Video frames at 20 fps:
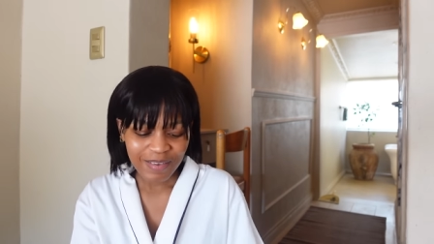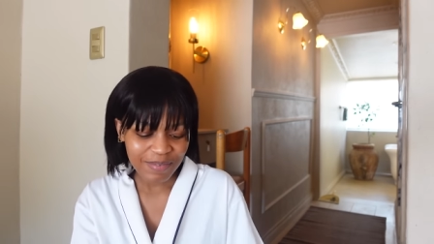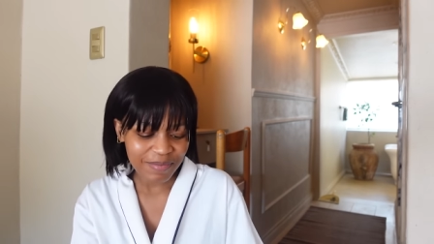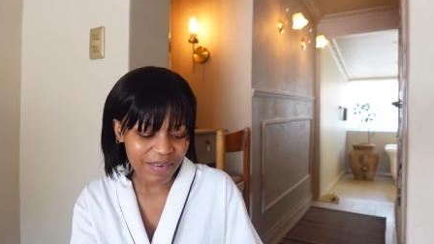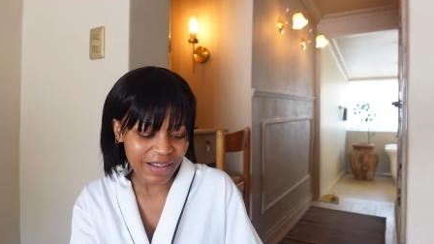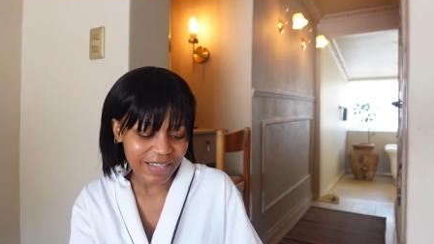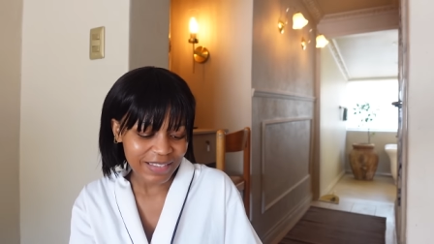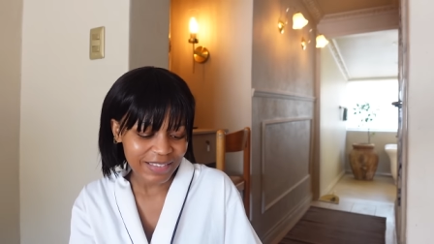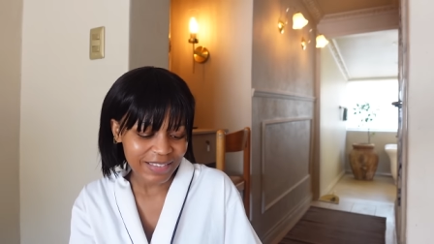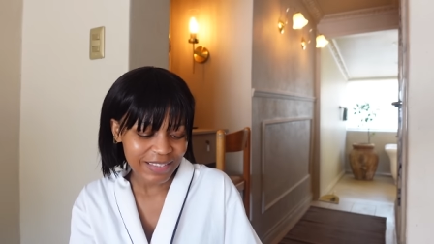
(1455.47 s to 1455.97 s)

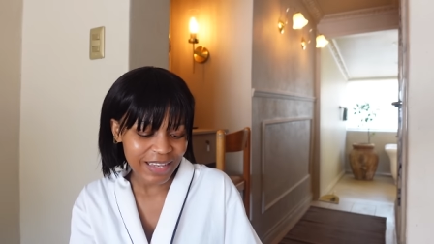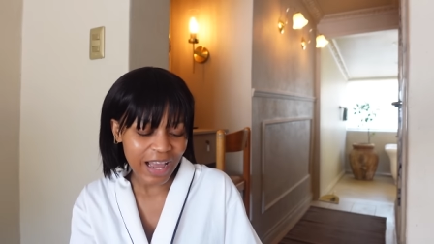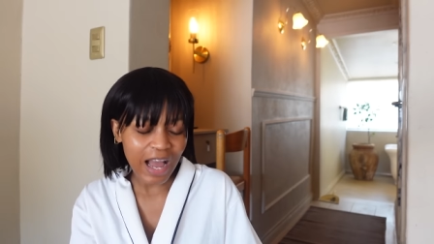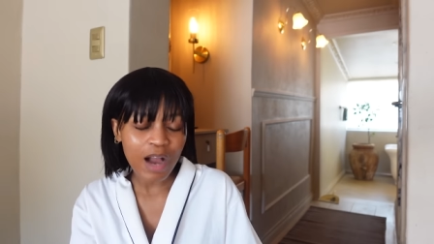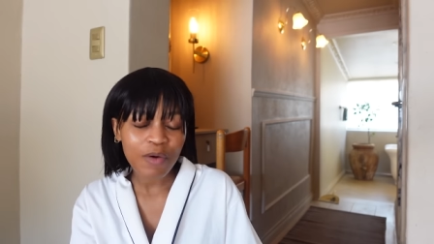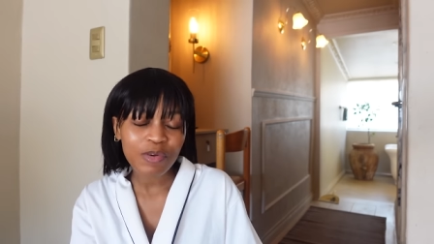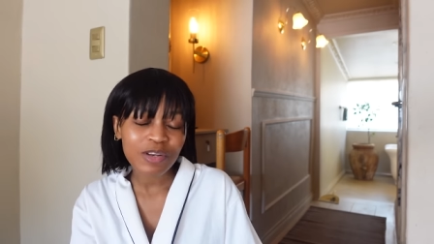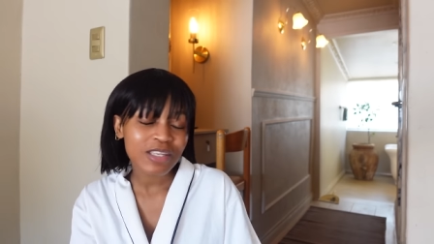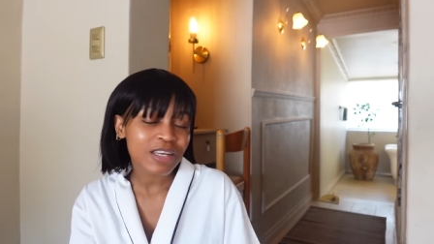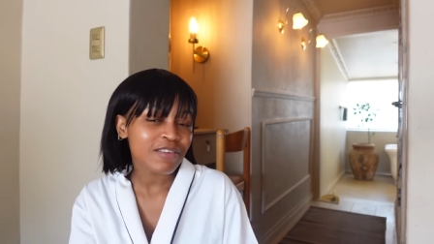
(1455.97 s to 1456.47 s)
but yeah
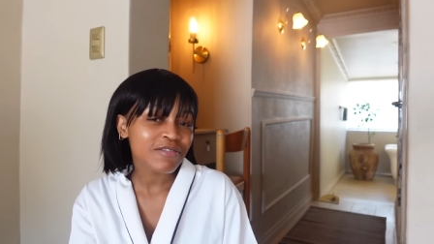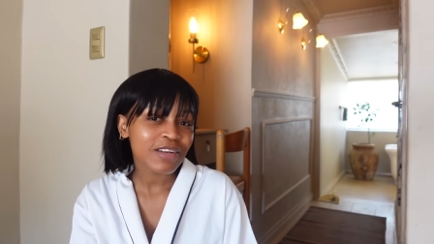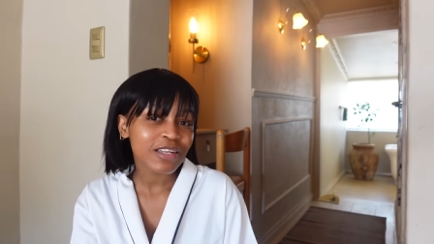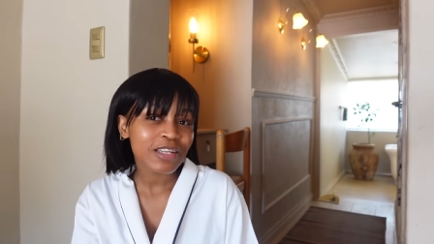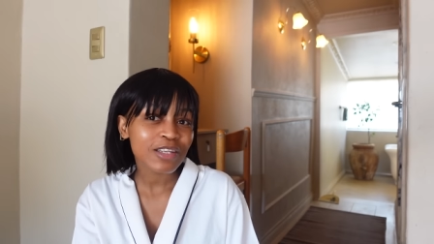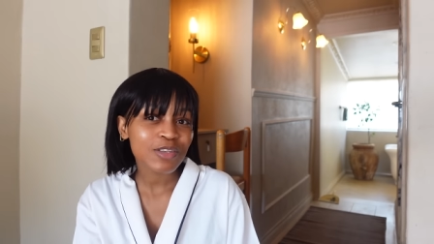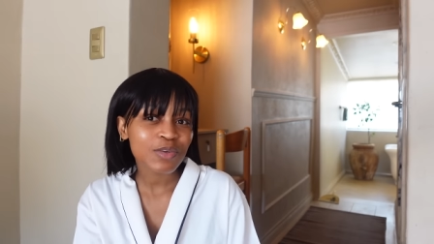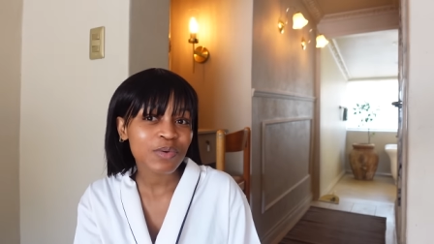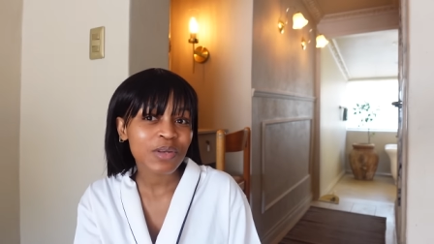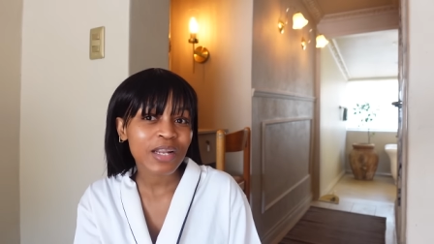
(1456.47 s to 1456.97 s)
i would
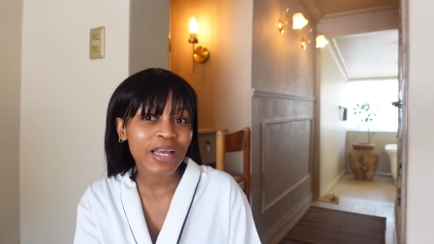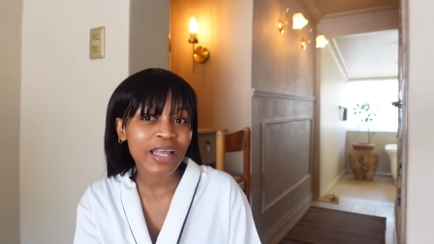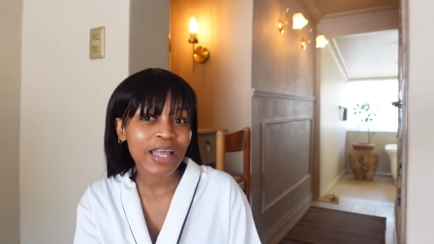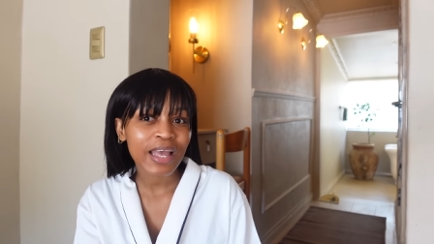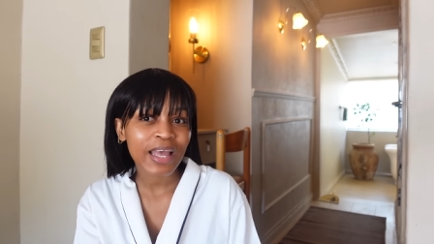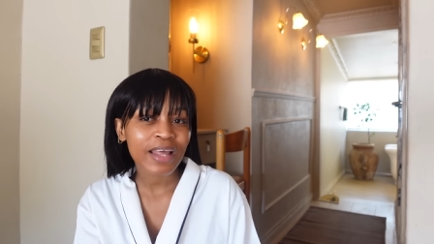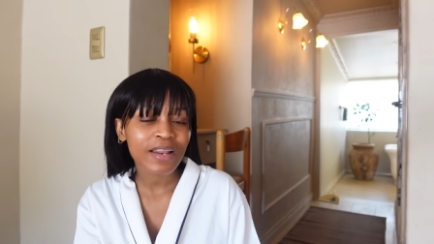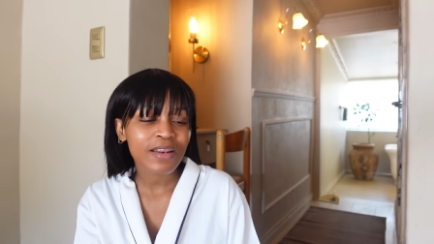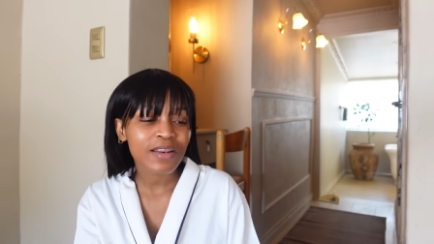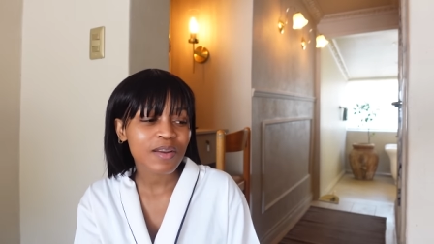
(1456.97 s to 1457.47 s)
definitely do it
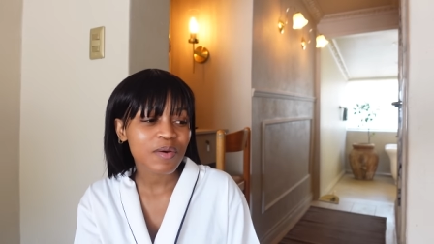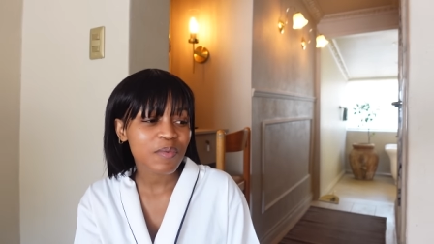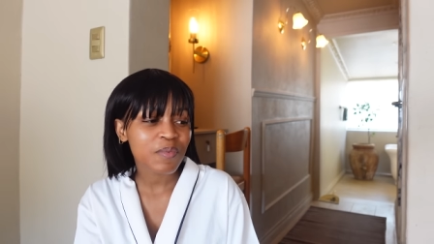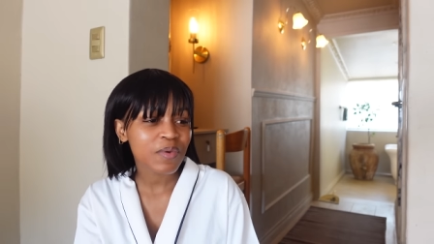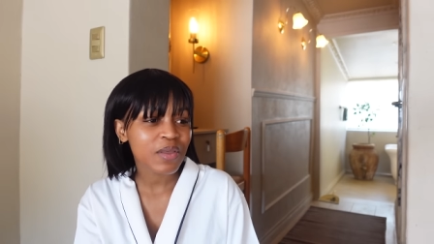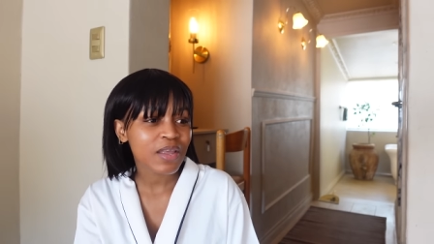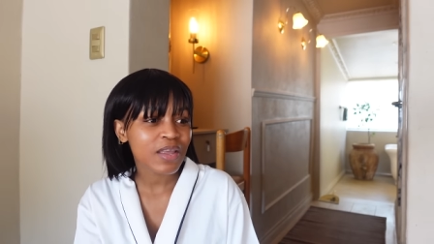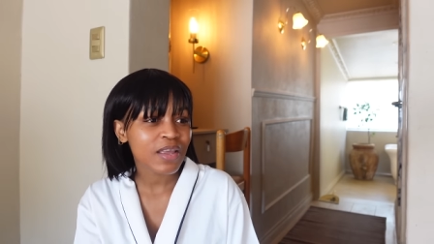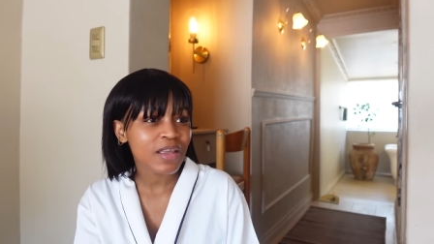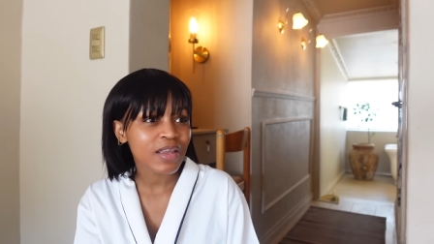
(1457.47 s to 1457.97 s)
again
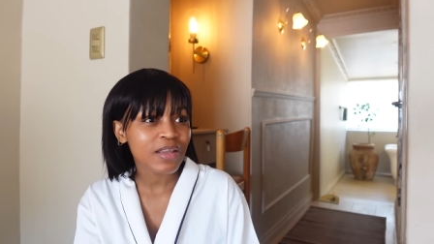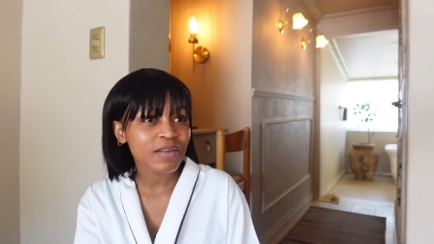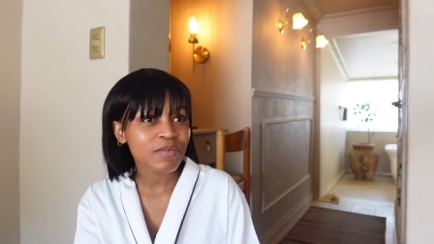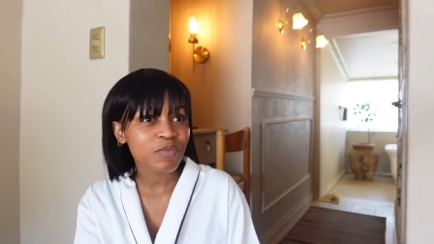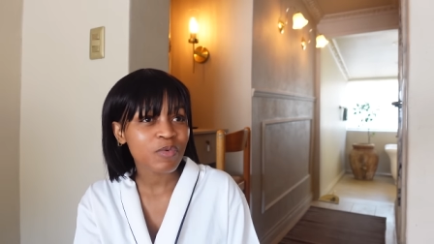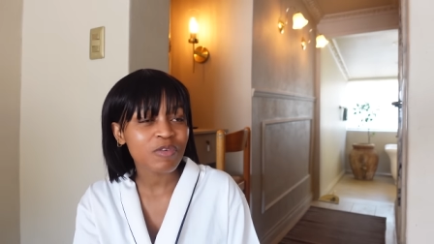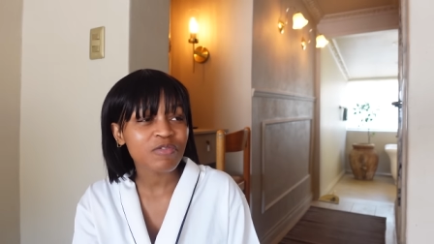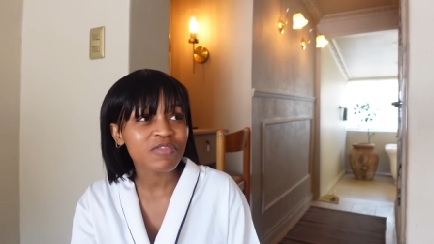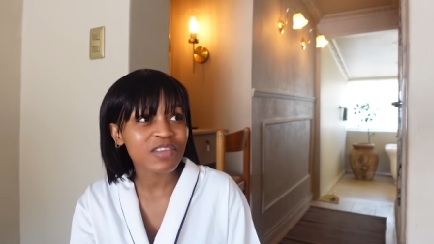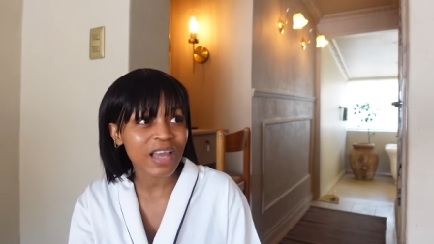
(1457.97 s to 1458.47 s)
we
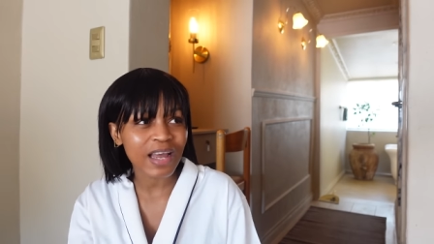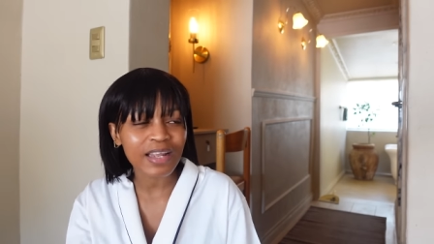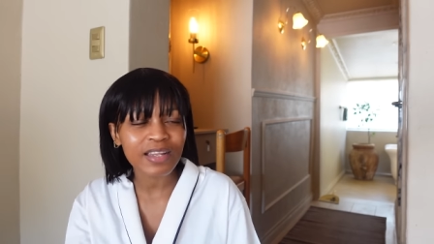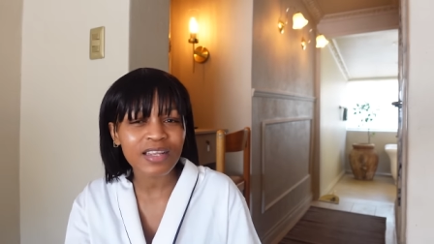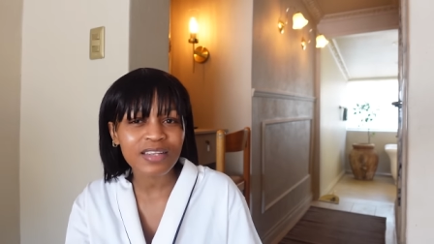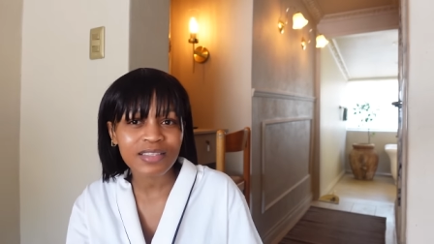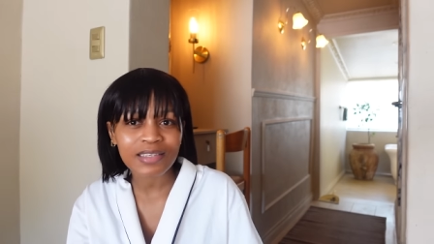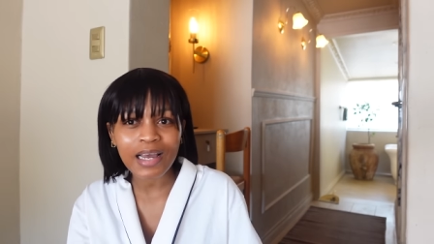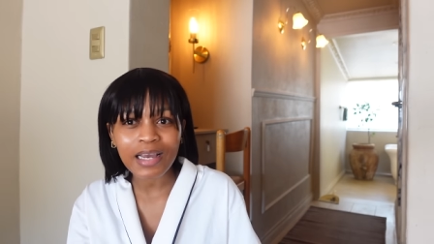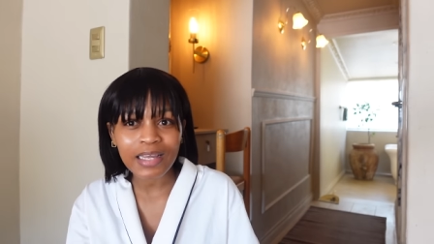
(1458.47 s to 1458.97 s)
we've done
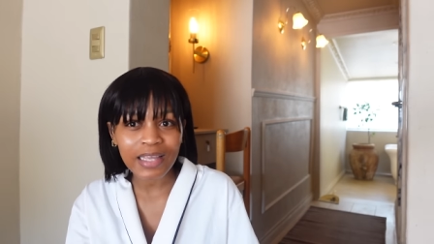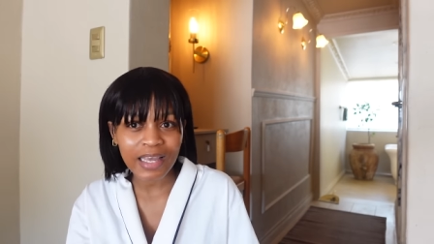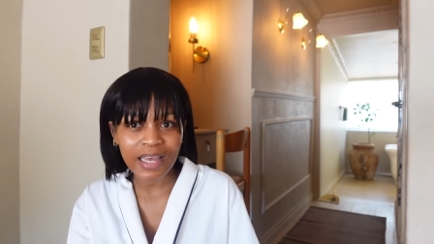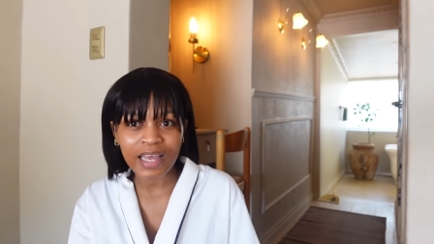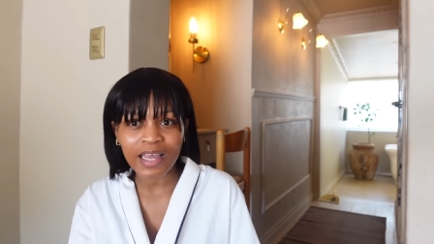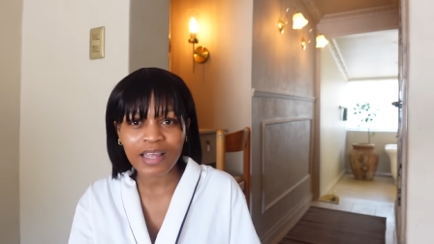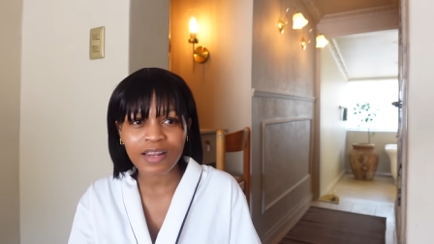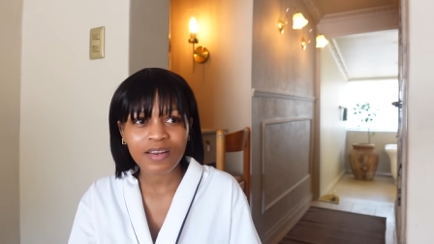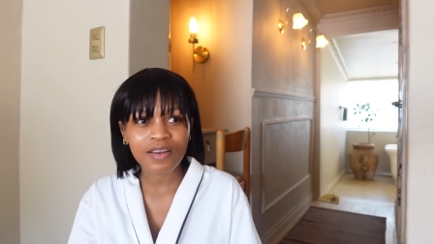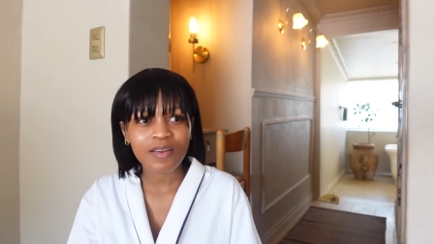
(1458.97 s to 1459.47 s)
it
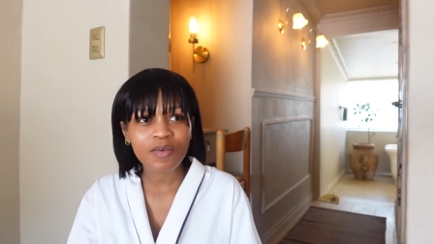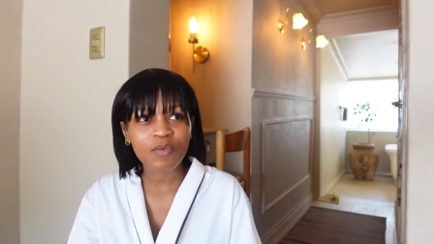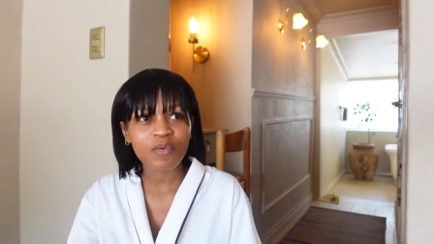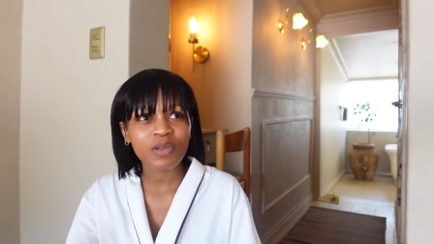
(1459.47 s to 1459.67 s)
again